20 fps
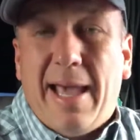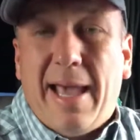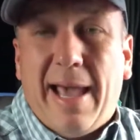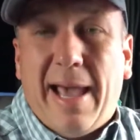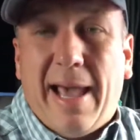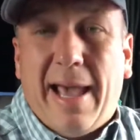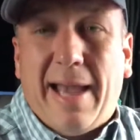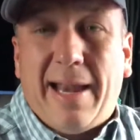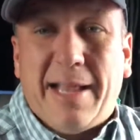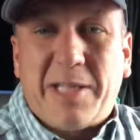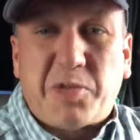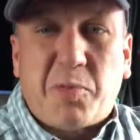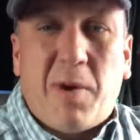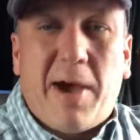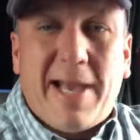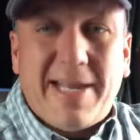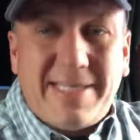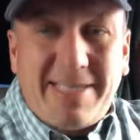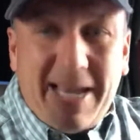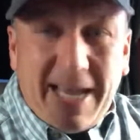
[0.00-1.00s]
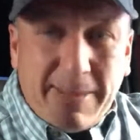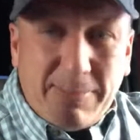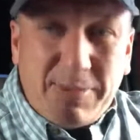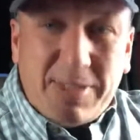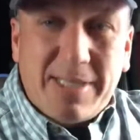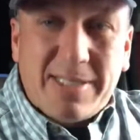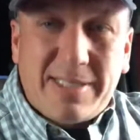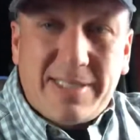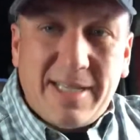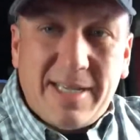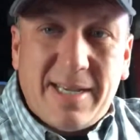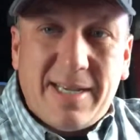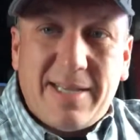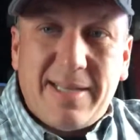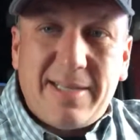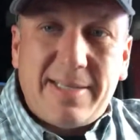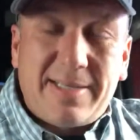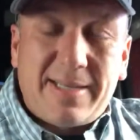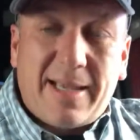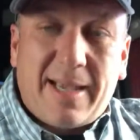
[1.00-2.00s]
And that's why I taped it
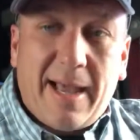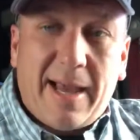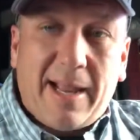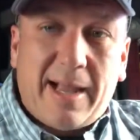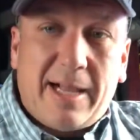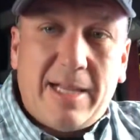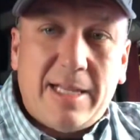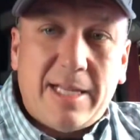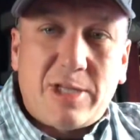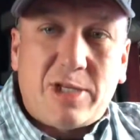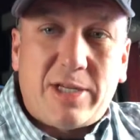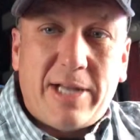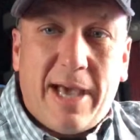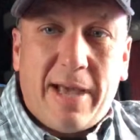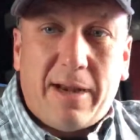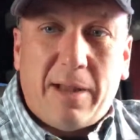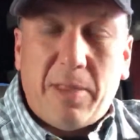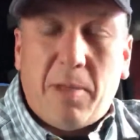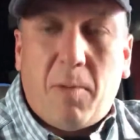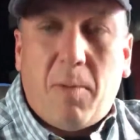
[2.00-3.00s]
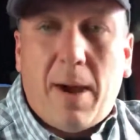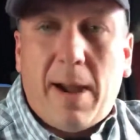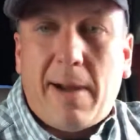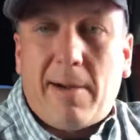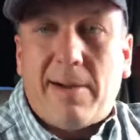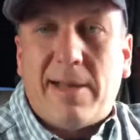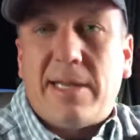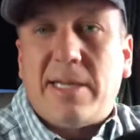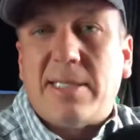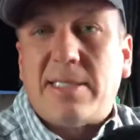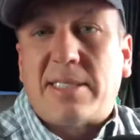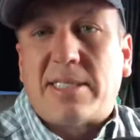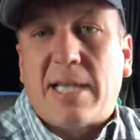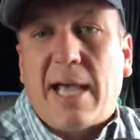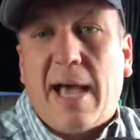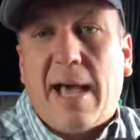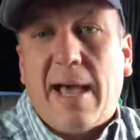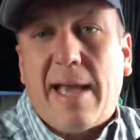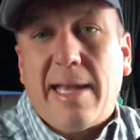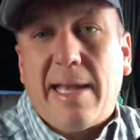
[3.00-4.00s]
to kind of clench down on the wiring
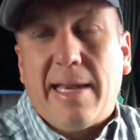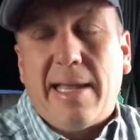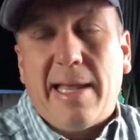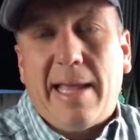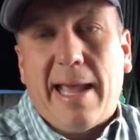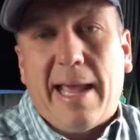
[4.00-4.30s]
inside.